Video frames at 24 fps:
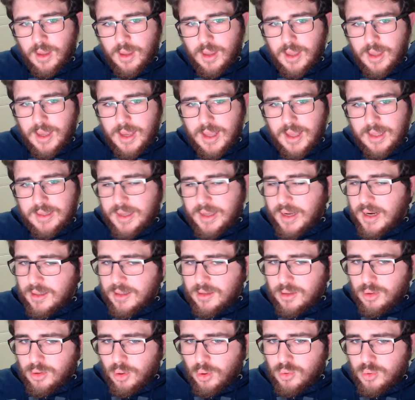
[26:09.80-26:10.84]
And another
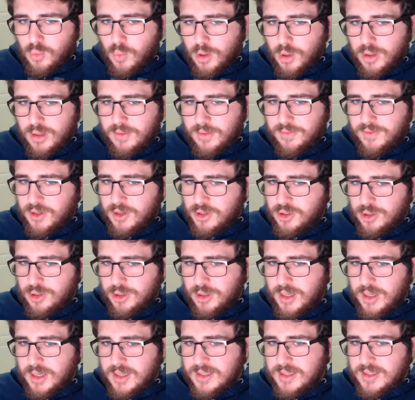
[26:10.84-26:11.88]
noteworthy feature
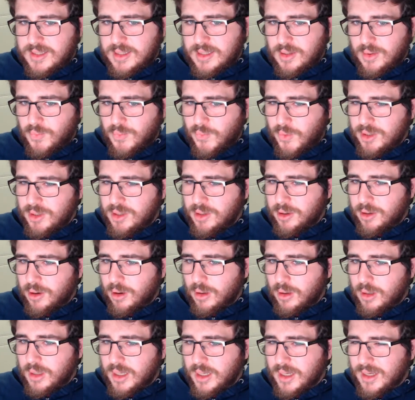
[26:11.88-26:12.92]
is what they're
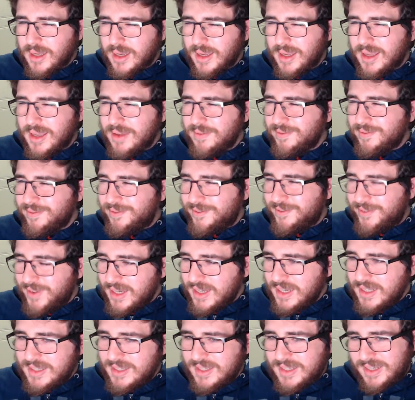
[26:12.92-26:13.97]
calling
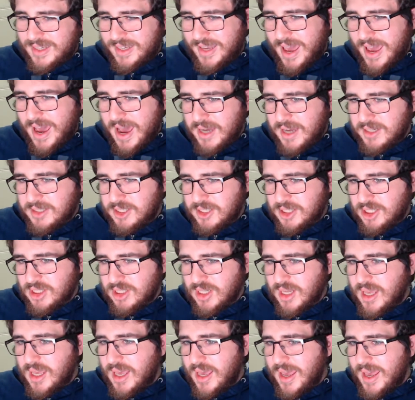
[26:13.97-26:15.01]
Infinity Cache,
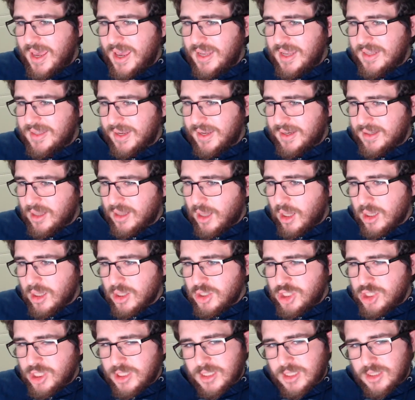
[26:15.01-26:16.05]
a
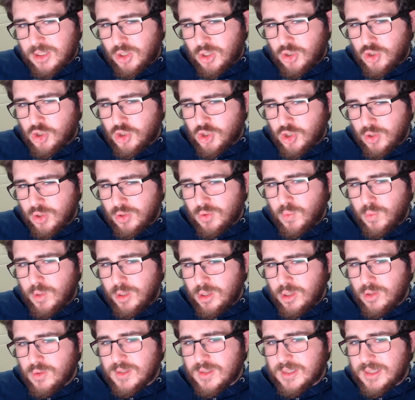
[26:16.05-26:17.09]
technology that should
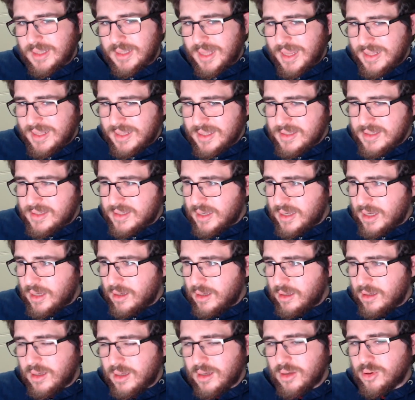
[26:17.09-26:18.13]
reduce
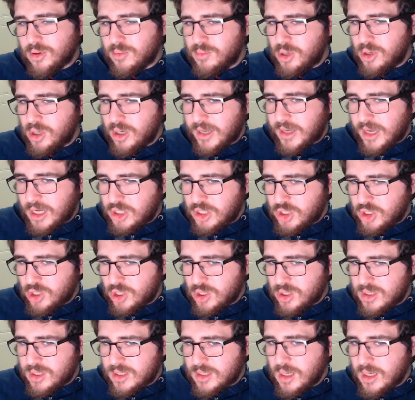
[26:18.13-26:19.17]
latency in
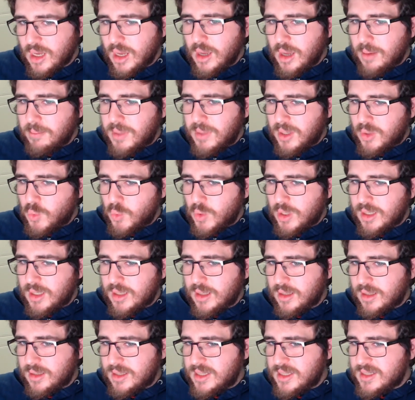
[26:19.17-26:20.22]
communications
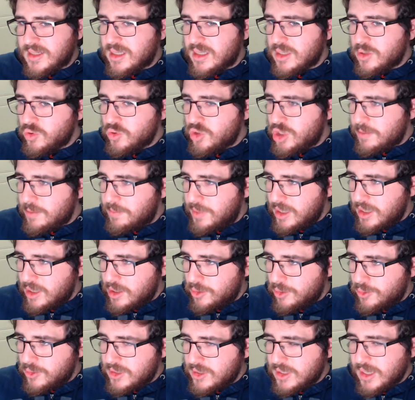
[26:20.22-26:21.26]
between these new
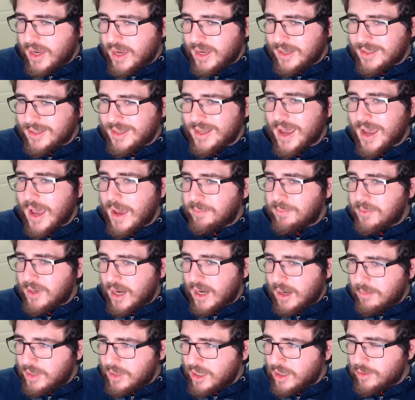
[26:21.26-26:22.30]
GPUs and the
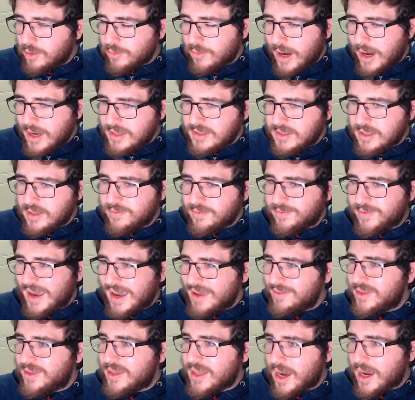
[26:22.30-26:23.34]
upcoming Ryzen
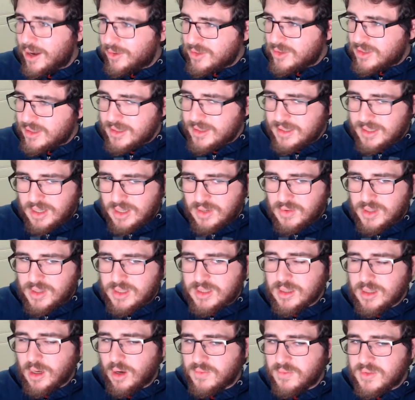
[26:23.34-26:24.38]
5000
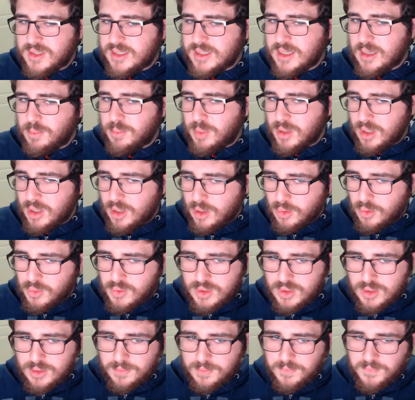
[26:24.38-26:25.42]
series of CPUs.